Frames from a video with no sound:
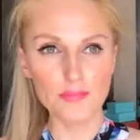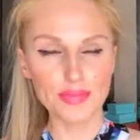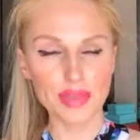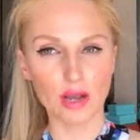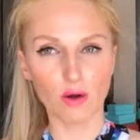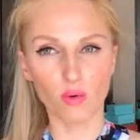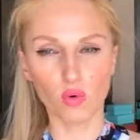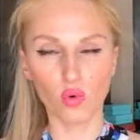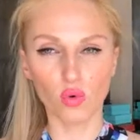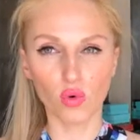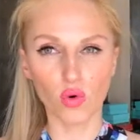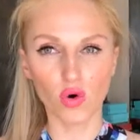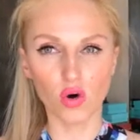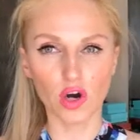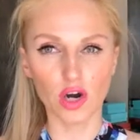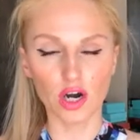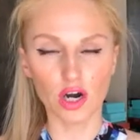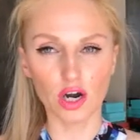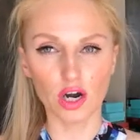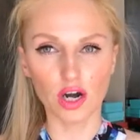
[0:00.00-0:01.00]

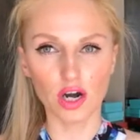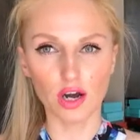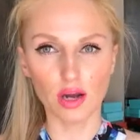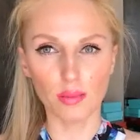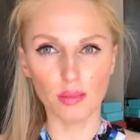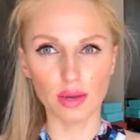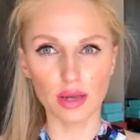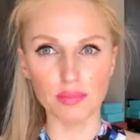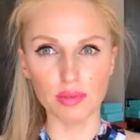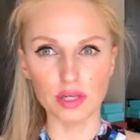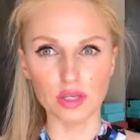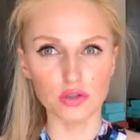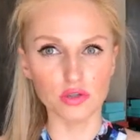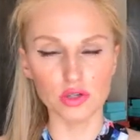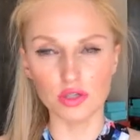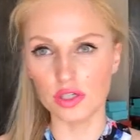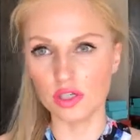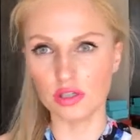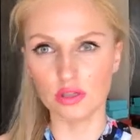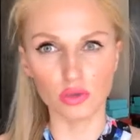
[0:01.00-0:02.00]
or maybe you don't
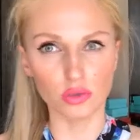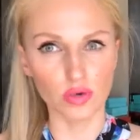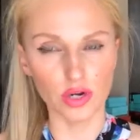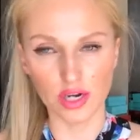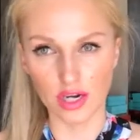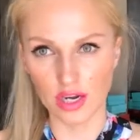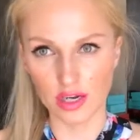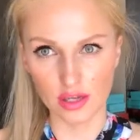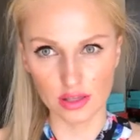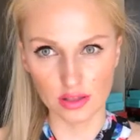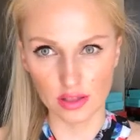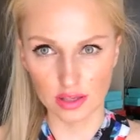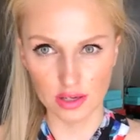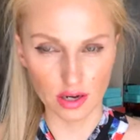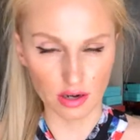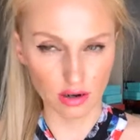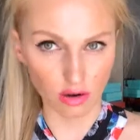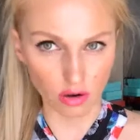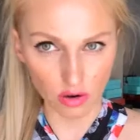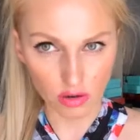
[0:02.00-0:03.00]
need to wear anything at
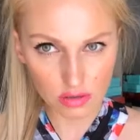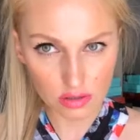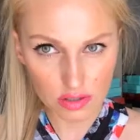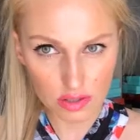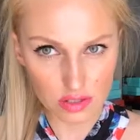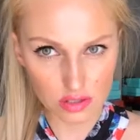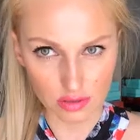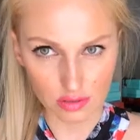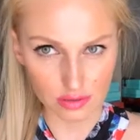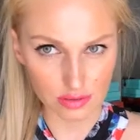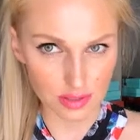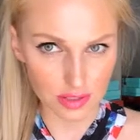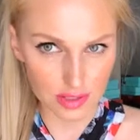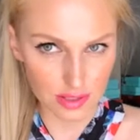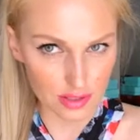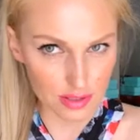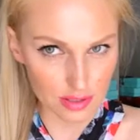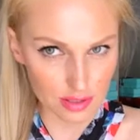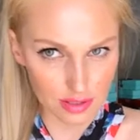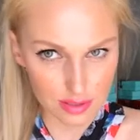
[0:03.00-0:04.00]
all so this
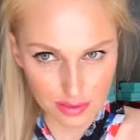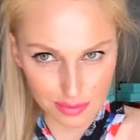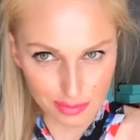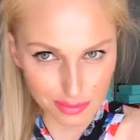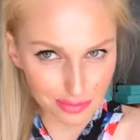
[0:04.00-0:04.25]
is